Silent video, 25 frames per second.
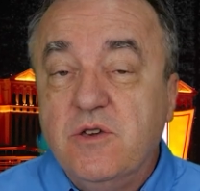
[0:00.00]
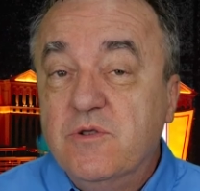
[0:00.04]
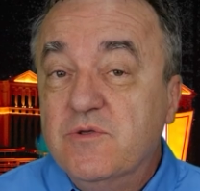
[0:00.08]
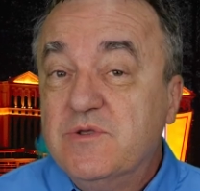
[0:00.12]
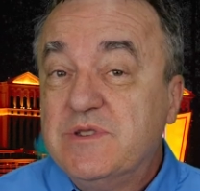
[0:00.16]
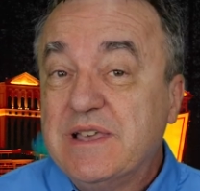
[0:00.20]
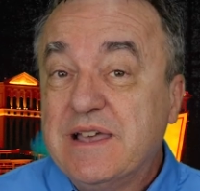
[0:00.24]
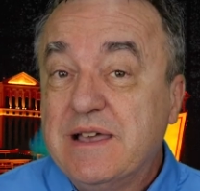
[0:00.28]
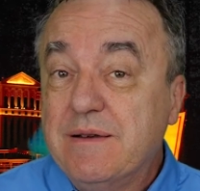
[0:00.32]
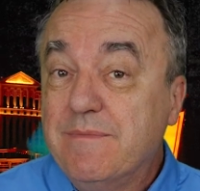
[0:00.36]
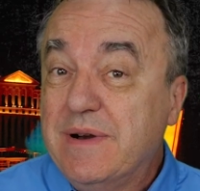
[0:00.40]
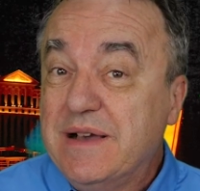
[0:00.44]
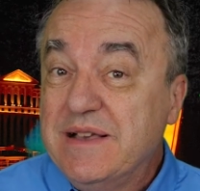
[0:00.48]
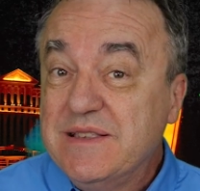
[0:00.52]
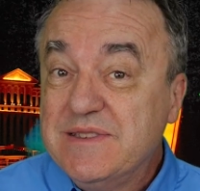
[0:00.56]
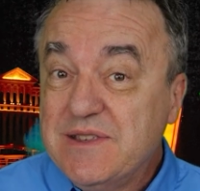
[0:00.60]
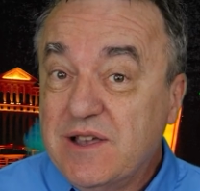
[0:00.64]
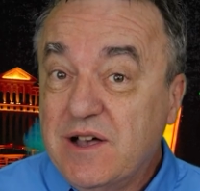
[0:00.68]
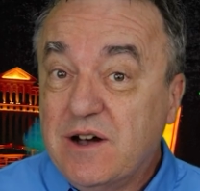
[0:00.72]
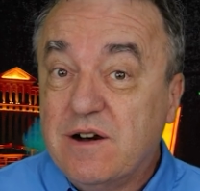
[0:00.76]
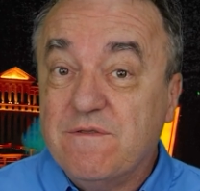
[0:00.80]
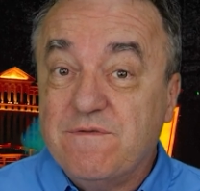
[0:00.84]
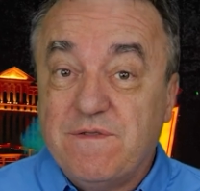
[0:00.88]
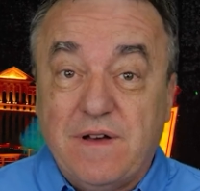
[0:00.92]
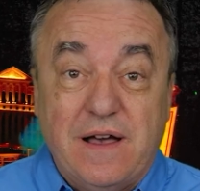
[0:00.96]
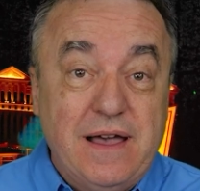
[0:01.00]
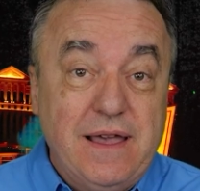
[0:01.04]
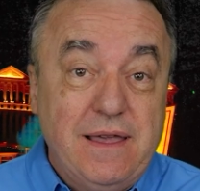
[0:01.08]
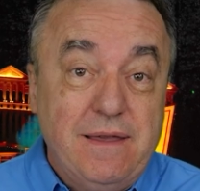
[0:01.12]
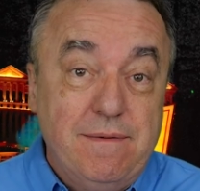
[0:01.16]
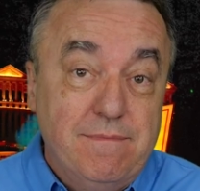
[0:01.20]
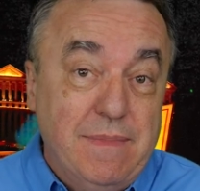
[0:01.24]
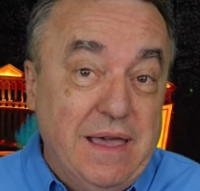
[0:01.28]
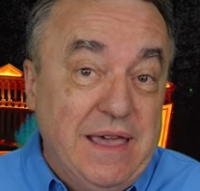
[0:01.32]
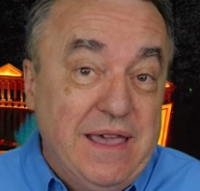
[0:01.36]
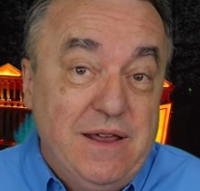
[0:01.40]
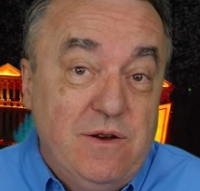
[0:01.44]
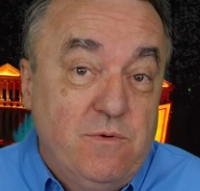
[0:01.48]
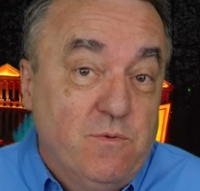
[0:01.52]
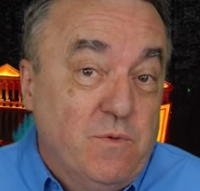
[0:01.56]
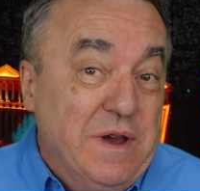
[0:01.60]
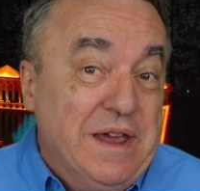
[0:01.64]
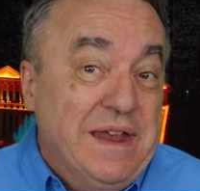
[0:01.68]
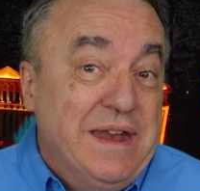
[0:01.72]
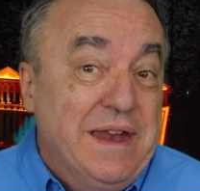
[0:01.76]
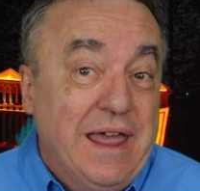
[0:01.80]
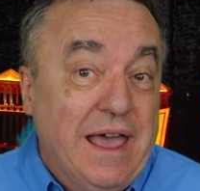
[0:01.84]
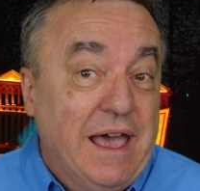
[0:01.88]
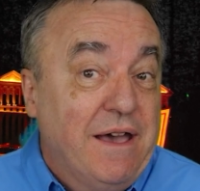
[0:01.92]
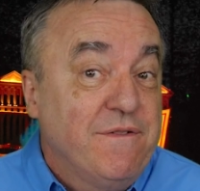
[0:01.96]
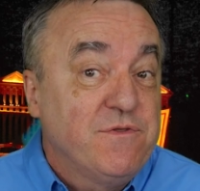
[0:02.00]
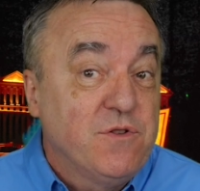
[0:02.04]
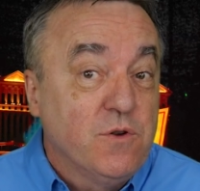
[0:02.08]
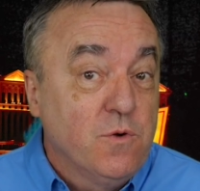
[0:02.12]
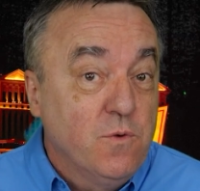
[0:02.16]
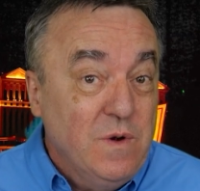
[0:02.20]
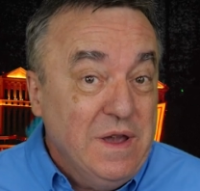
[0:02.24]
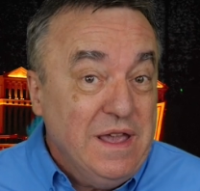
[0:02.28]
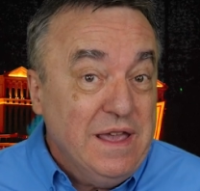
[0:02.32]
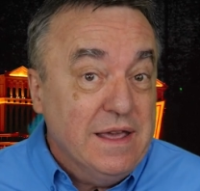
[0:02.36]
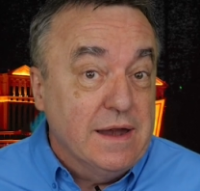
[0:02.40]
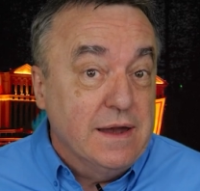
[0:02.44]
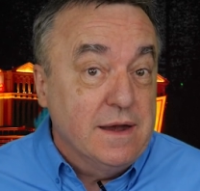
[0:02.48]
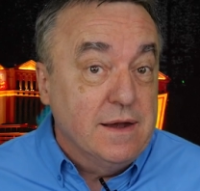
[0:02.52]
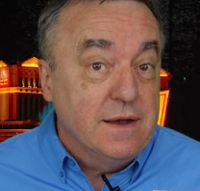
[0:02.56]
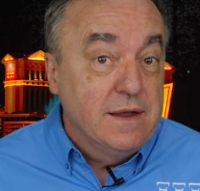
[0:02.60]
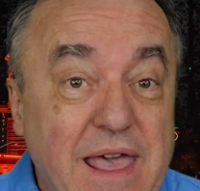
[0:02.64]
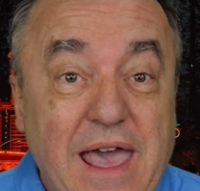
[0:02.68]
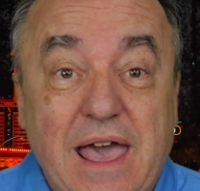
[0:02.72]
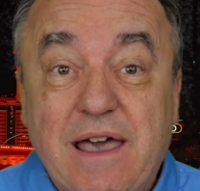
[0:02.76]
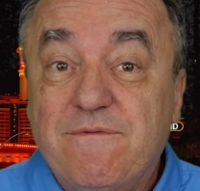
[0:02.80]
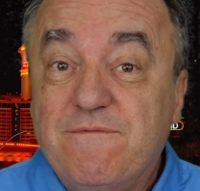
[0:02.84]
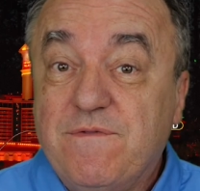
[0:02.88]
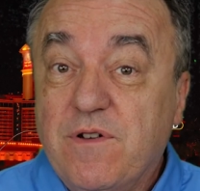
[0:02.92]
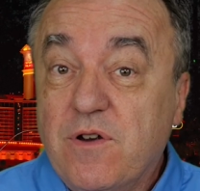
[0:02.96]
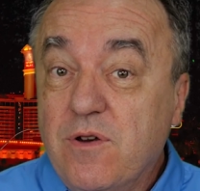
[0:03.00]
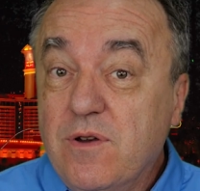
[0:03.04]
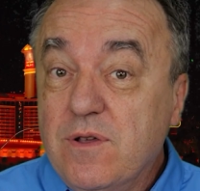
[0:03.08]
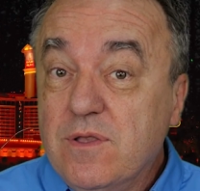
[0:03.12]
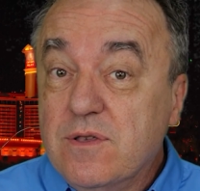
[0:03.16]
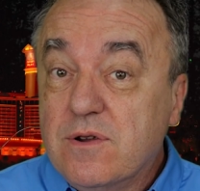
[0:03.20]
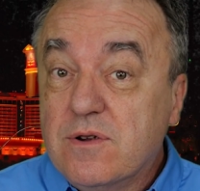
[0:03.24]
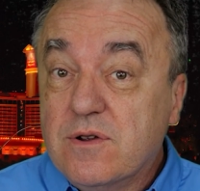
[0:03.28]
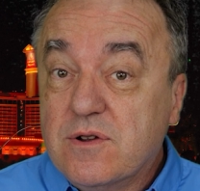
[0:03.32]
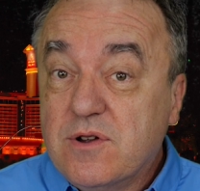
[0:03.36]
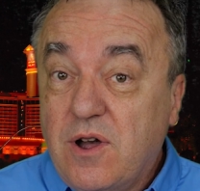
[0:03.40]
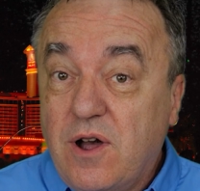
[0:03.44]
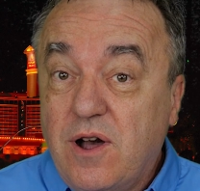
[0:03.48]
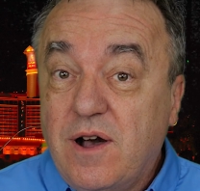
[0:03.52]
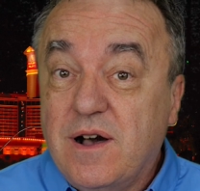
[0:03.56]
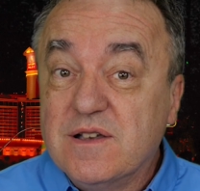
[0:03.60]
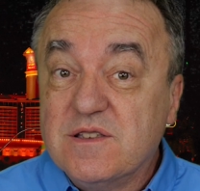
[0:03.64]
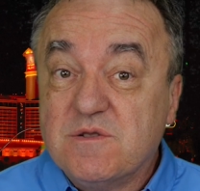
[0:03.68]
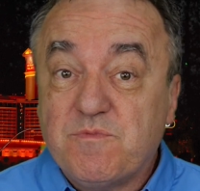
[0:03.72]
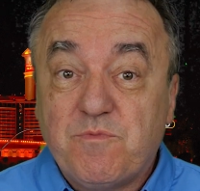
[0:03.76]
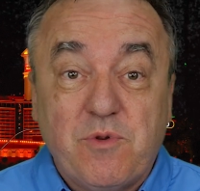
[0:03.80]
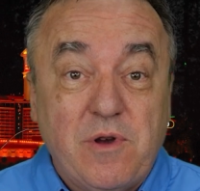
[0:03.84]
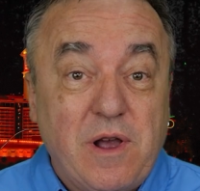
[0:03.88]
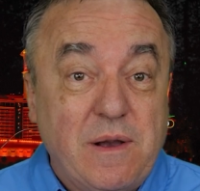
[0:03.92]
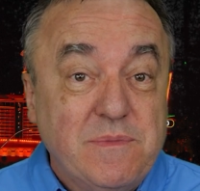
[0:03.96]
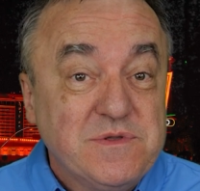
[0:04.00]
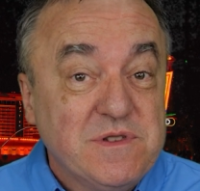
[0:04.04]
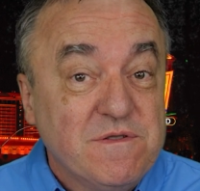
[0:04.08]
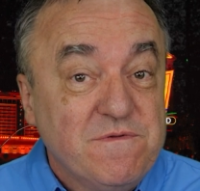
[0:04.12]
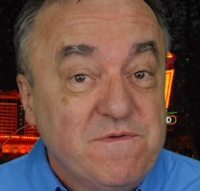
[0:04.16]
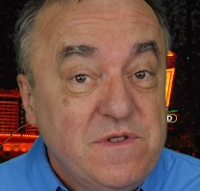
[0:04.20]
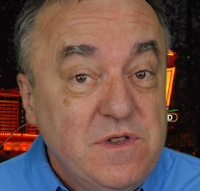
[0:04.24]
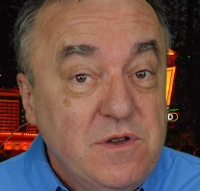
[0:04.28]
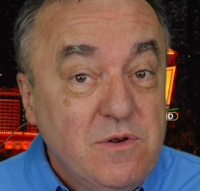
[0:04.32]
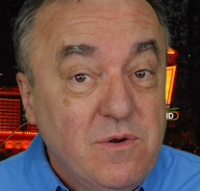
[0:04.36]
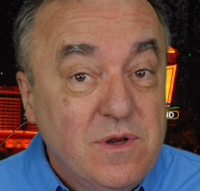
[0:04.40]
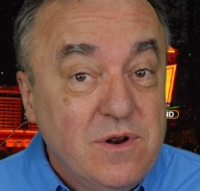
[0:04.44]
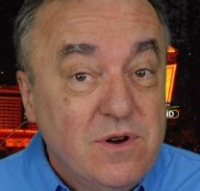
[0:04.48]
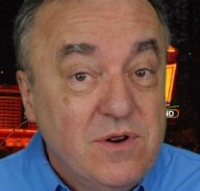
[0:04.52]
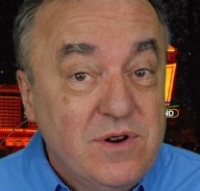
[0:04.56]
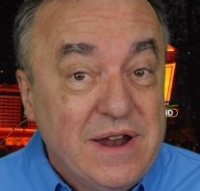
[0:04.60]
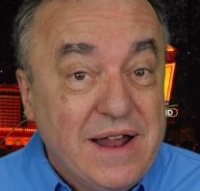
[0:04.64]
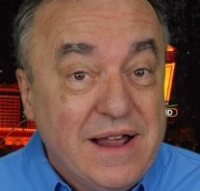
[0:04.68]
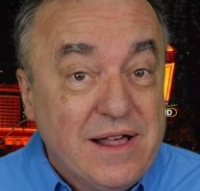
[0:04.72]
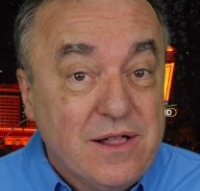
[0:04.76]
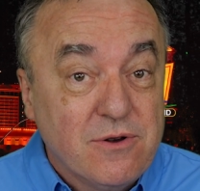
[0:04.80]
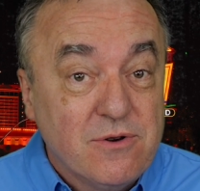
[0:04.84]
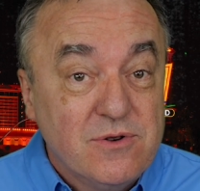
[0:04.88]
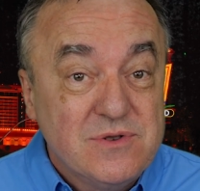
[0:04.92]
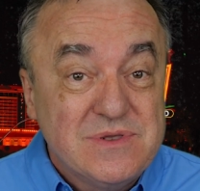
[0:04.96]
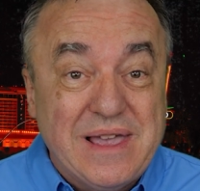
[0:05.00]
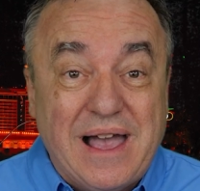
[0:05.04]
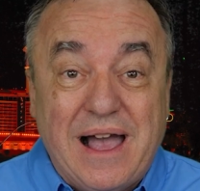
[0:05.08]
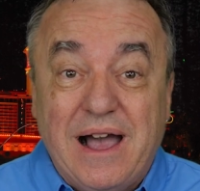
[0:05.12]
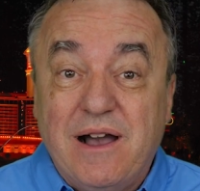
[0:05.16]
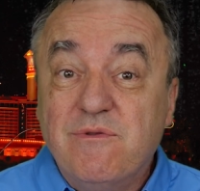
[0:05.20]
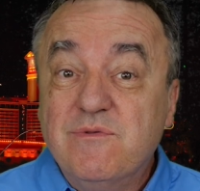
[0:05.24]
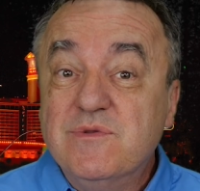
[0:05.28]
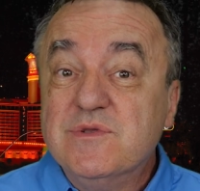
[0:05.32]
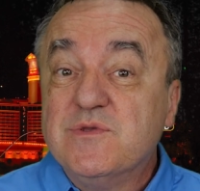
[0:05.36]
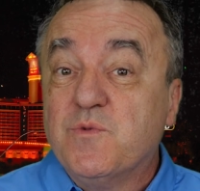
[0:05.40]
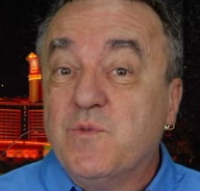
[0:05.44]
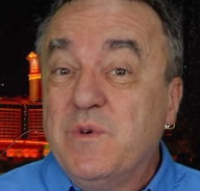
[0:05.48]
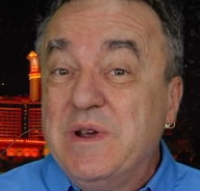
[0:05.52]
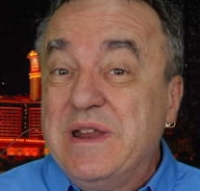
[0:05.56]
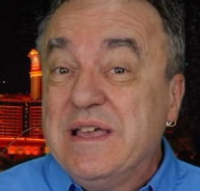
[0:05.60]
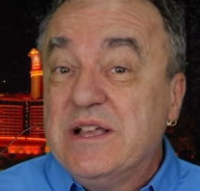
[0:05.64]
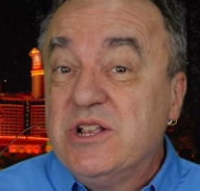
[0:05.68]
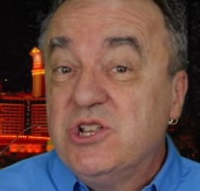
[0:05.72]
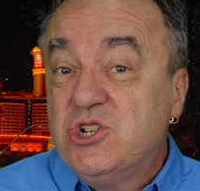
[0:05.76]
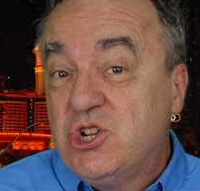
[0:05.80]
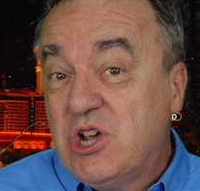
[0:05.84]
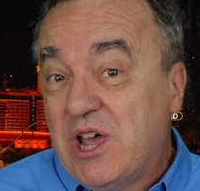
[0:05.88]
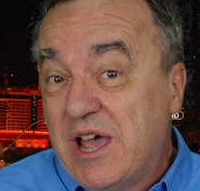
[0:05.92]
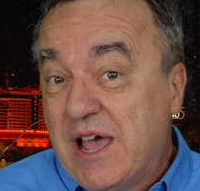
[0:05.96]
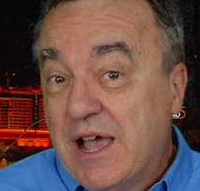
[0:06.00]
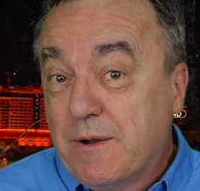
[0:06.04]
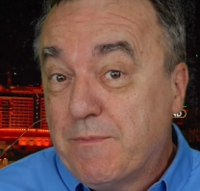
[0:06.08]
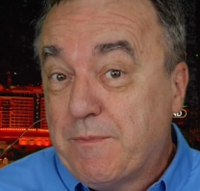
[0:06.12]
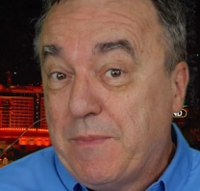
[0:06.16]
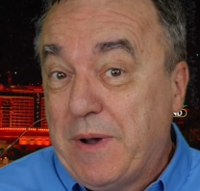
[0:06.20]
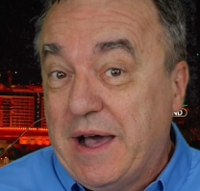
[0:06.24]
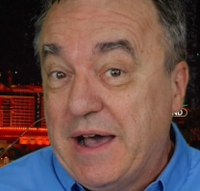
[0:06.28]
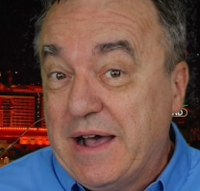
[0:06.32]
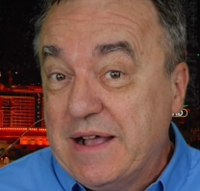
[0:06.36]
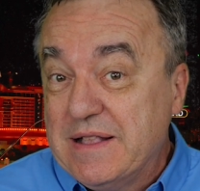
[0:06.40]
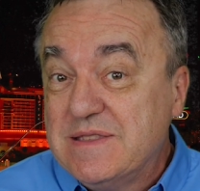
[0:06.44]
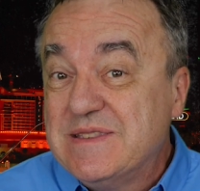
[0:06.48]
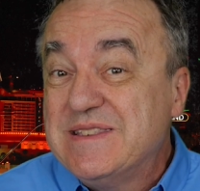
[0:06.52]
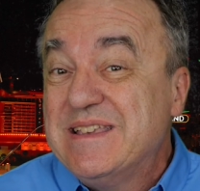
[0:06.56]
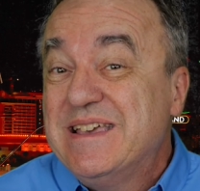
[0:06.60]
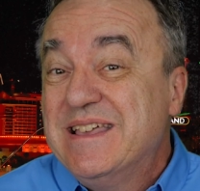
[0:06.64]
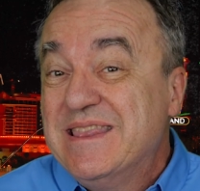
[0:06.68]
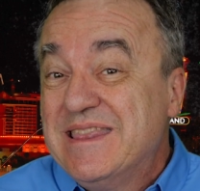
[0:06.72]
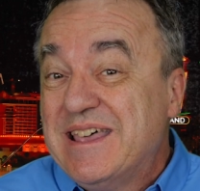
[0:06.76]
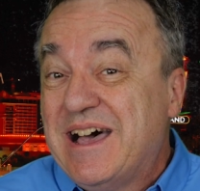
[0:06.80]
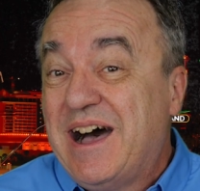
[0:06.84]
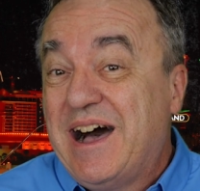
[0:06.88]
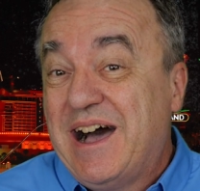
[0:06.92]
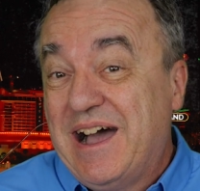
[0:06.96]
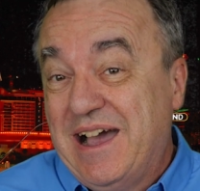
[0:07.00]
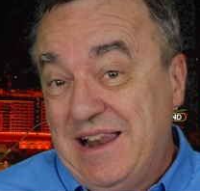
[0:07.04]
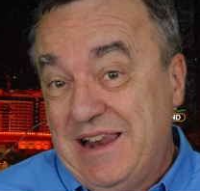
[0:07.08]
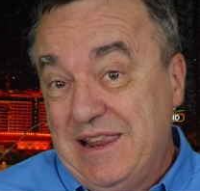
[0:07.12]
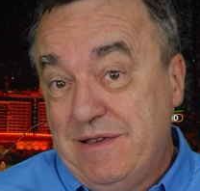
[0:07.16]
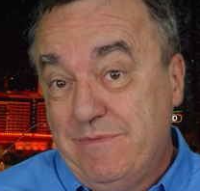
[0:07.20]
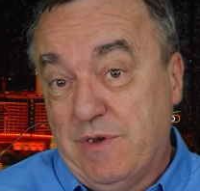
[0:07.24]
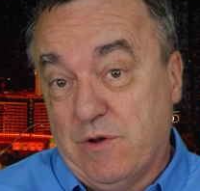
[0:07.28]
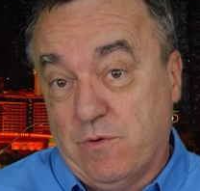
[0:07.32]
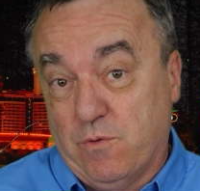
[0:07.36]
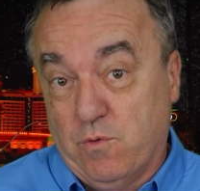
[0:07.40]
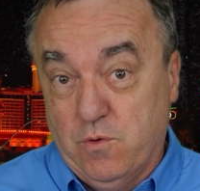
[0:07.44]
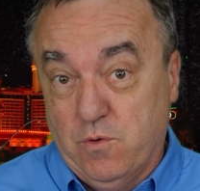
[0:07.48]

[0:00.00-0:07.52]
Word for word: Using it myself, I made win after win. At very little cost, perhaps a few hundred dollars, I was winning jackpots in the high limit